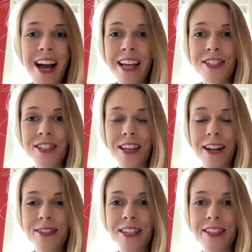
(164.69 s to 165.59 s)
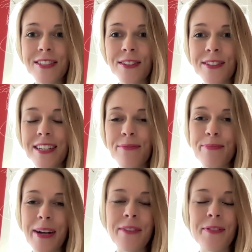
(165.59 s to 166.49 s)
I just thought I was a consultant,
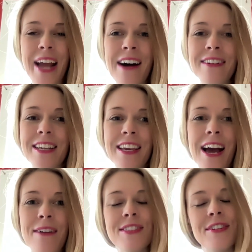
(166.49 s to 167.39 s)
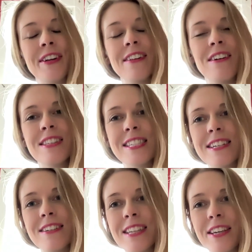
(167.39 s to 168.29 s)
but in reality, I was learning a lot of the
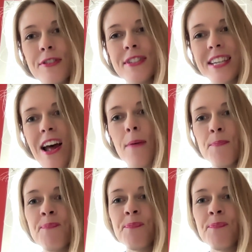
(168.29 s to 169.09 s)
skills I use today.